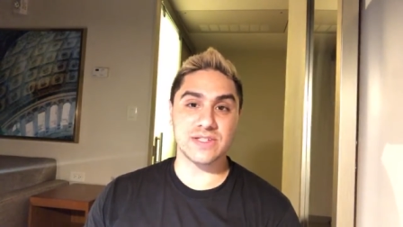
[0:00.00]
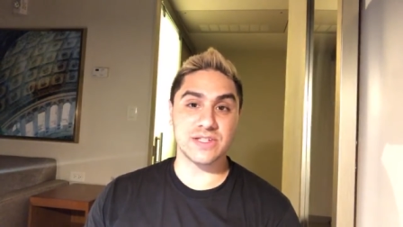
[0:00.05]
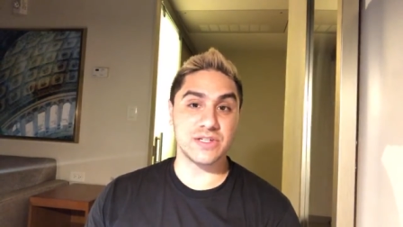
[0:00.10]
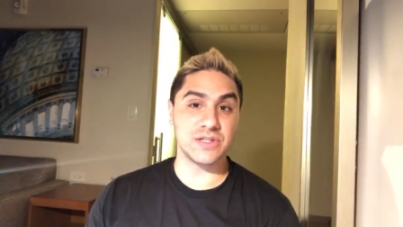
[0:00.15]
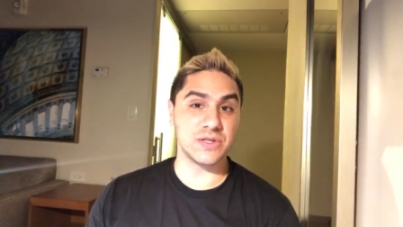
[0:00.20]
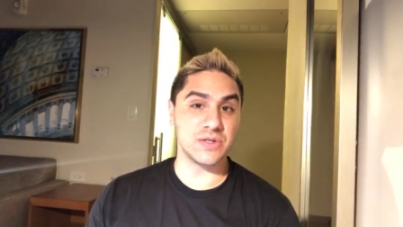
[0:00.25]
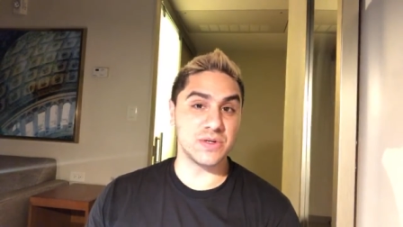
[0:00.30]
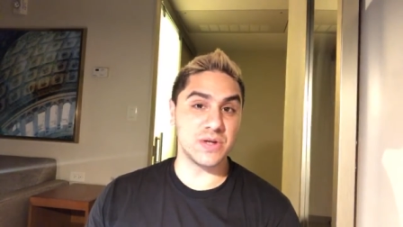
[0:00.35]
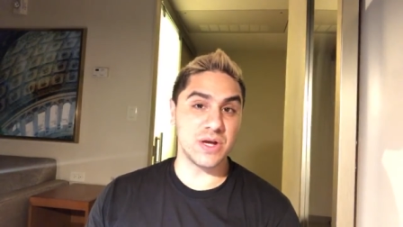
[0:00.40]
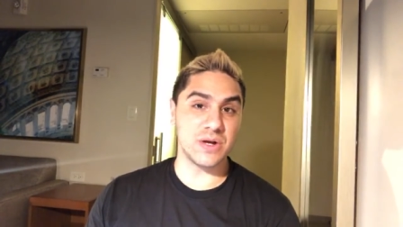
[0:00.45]
and
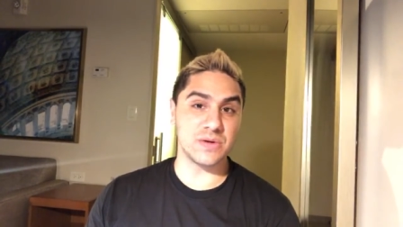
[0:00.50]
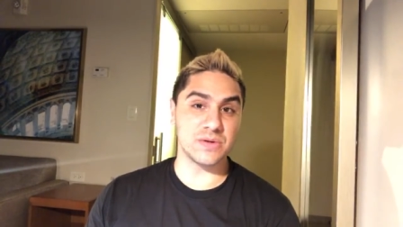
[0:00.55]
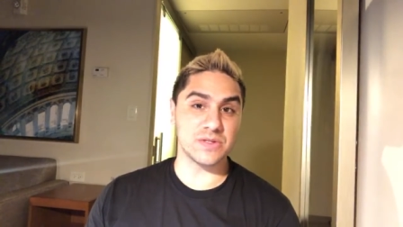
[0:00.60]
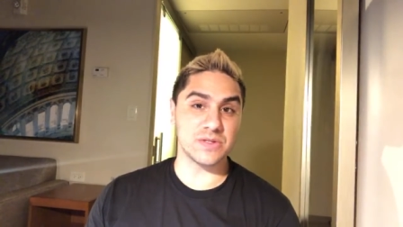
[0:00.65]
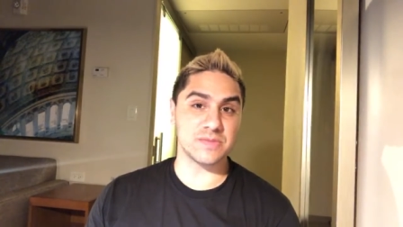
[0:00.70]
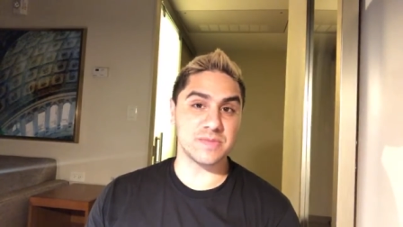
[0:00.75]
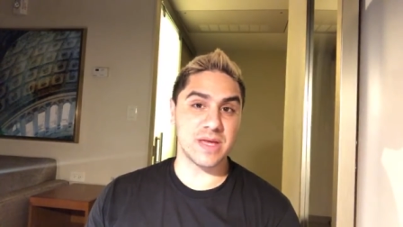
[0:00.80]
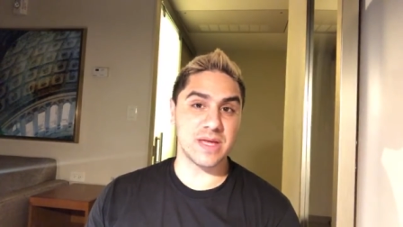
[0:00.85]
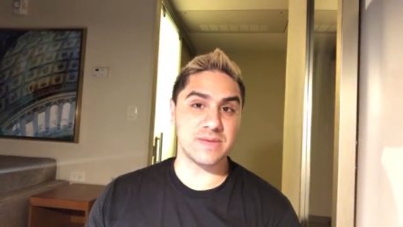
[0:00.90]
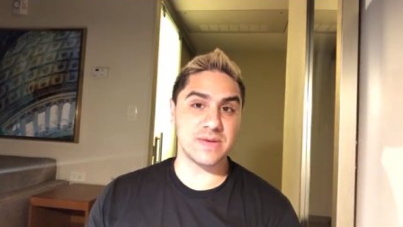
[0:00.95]
who
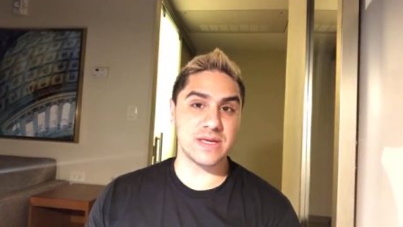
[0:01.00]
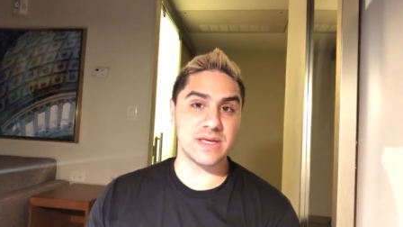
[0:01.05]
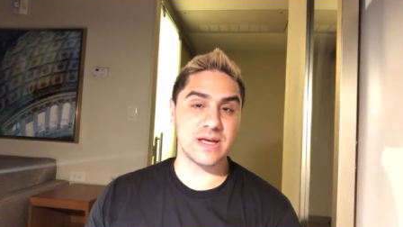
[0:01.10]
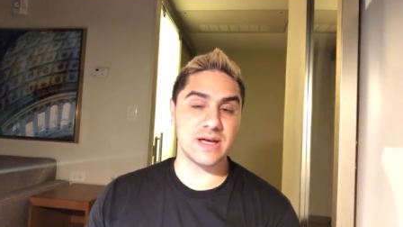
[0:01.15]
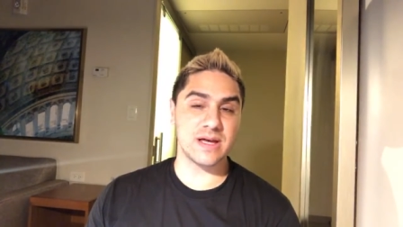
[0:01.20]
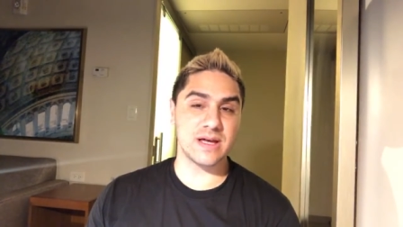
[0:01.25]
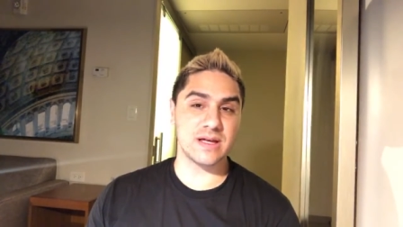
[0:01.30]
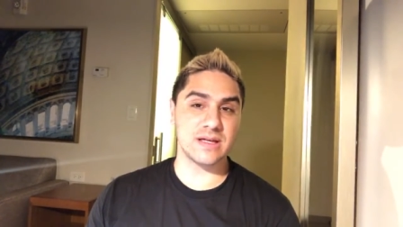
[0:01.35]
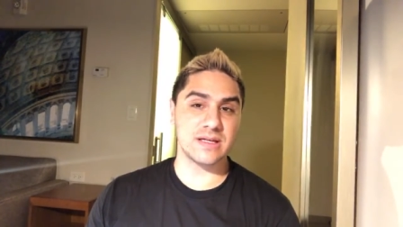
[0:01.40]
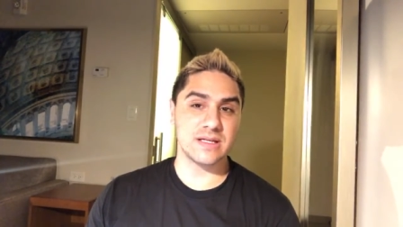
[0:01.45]
knows, maybe
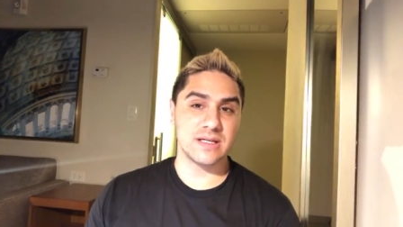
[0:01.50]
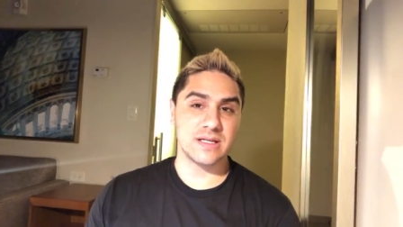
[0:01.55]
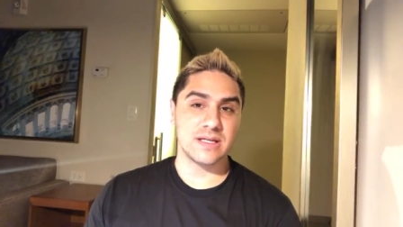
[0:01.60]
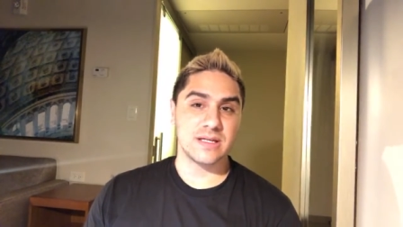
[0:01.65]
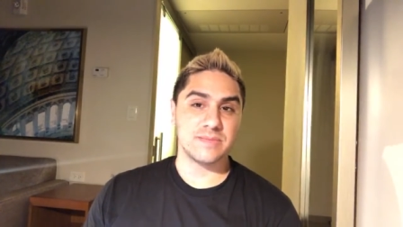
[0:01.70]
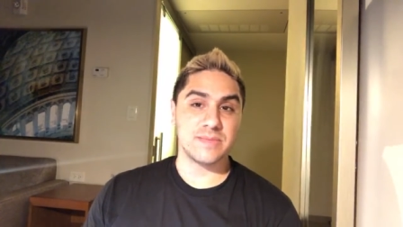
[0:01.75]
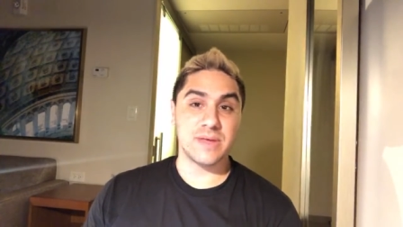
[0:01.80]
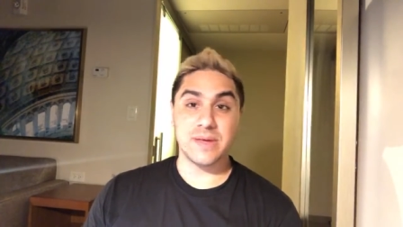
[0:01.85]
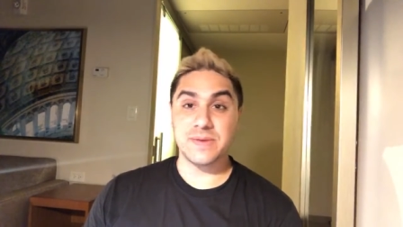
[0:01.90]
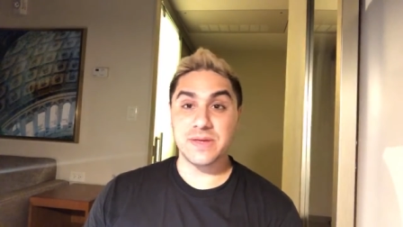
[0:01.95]

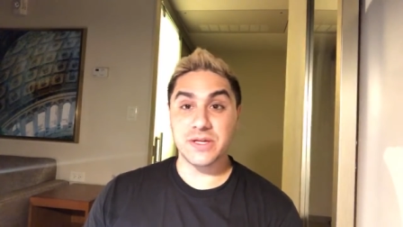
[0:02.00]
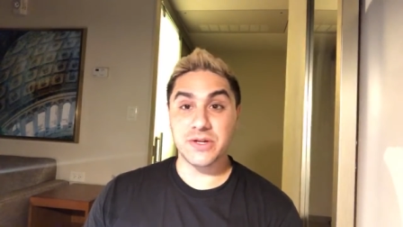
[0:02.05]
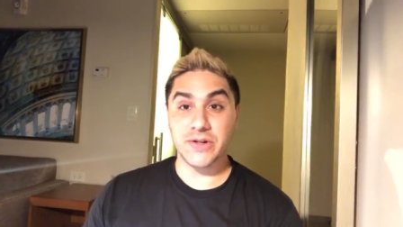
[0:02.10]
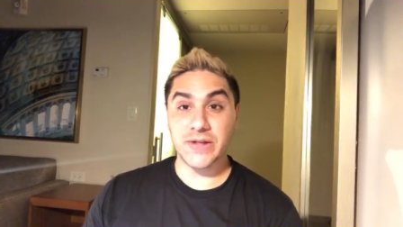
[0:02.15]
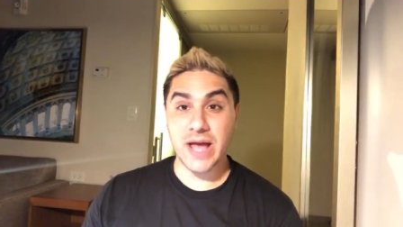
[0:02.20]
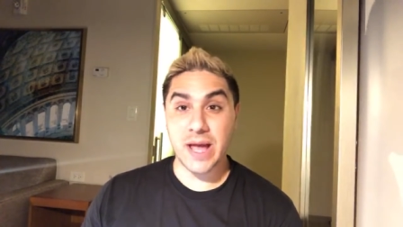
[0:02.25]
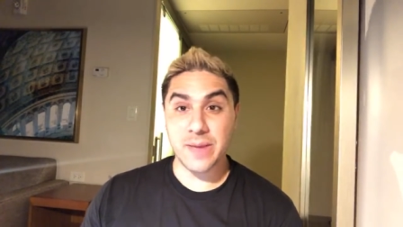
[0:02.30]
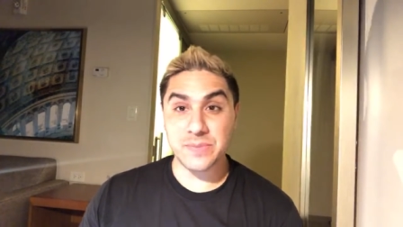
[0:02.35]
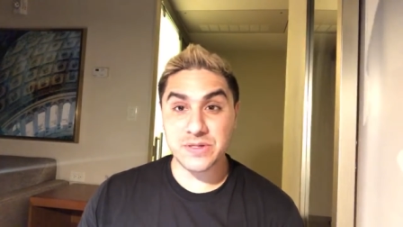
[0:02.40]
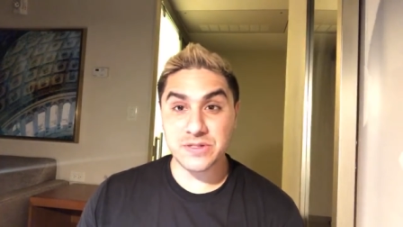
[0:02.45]
it'll
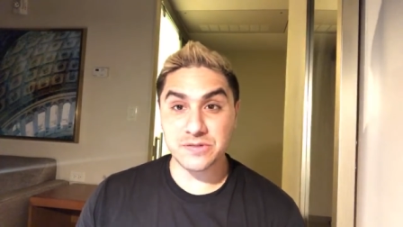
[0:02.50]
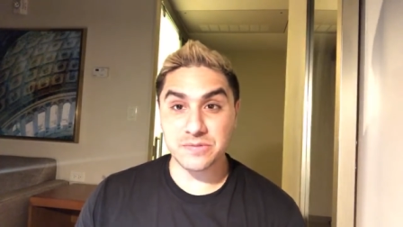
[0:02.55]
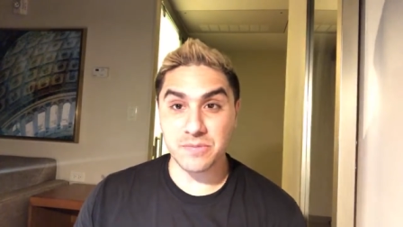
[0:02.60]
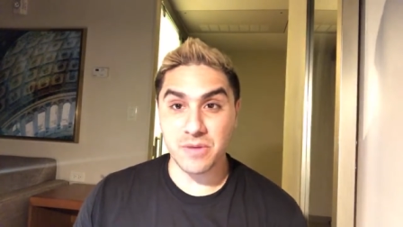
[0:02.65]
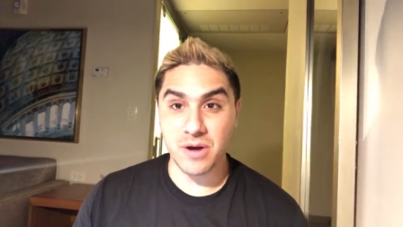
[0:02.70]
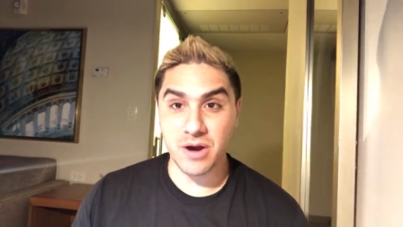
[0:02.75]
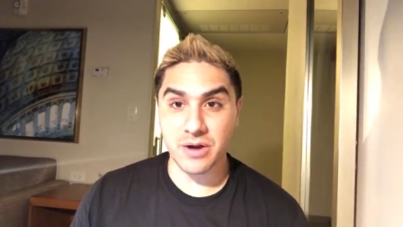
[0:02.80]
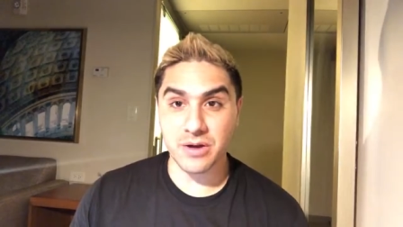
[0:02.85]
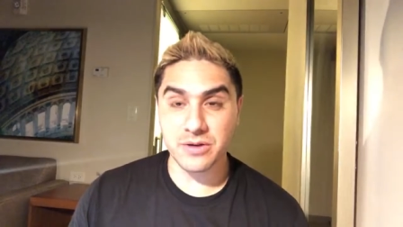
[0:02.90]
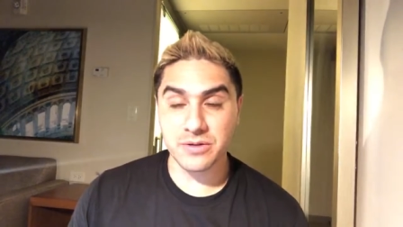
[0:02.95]
happen
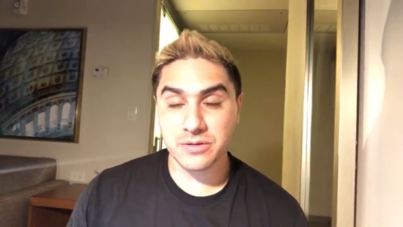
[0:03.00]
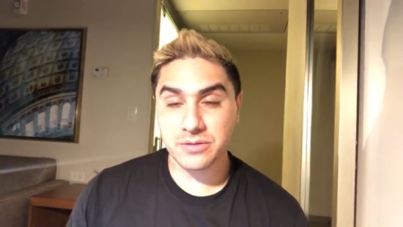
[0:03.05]
tomorrow.